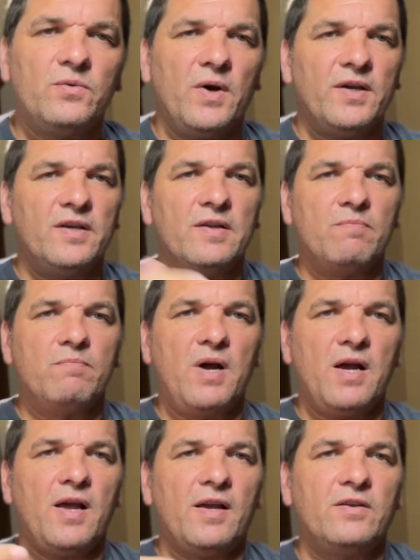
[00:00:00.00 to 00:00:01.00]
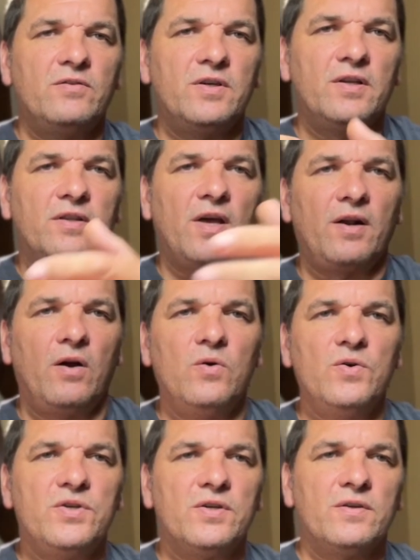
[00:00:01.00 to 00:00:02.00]
way, getting back, you get that
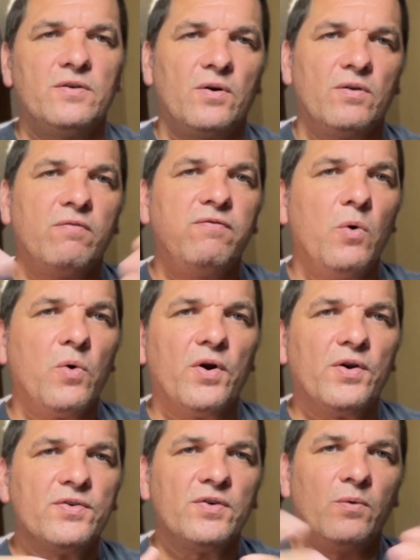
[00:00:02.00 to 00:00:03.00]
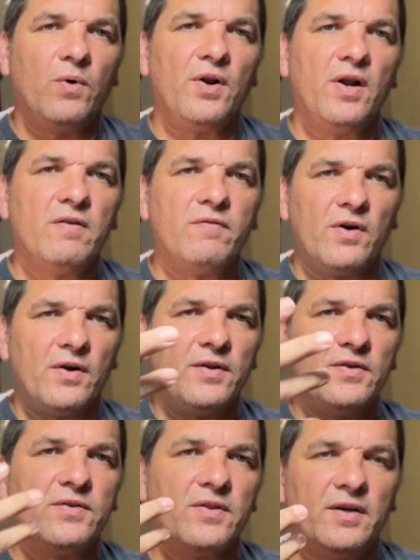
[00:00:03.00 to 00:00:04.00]
ocean or forest or whatever, and
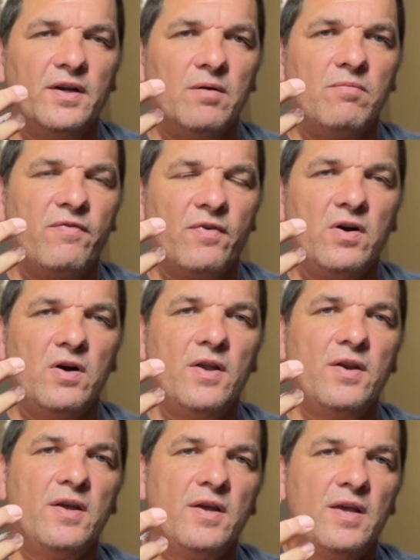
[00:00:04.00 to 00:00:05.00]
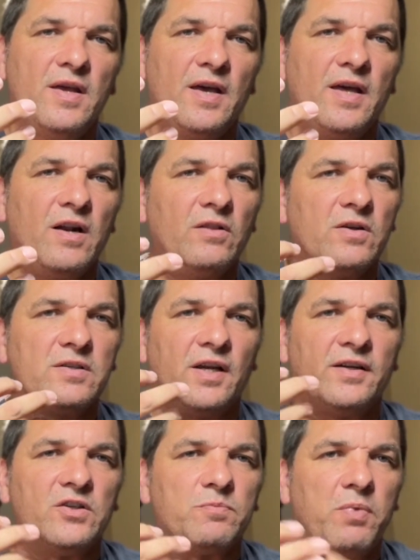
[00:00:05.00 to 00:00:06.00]
this thing up front, and it looks
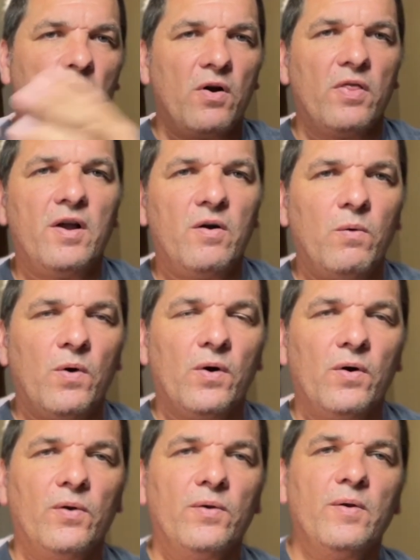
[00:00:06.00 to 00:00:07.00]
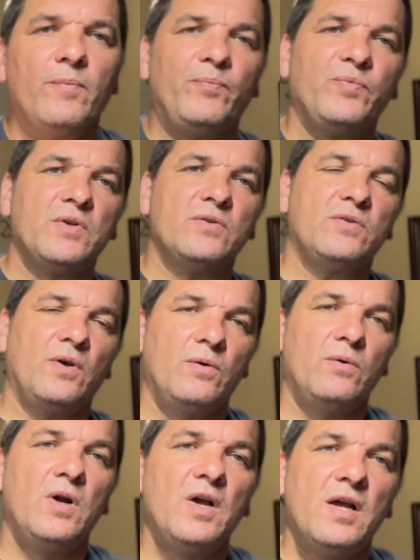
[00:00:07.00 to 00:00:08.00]
like it's part of that world.
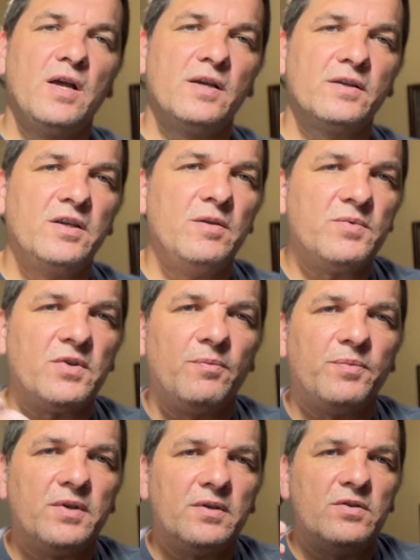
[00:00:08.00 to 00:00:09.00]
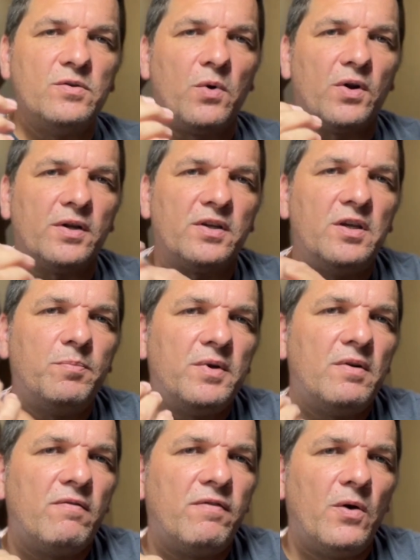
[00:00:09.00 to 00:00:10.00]
So keep something, you want to keep it
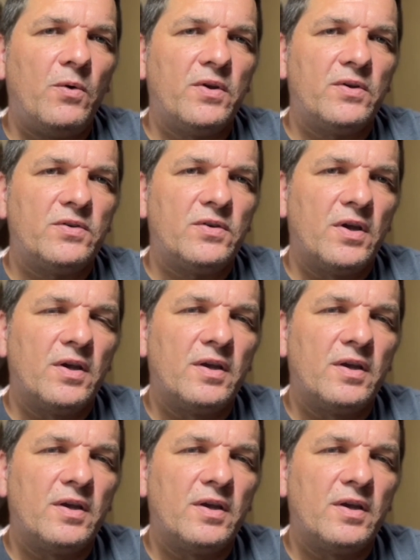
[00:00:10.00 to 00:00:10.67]
in focus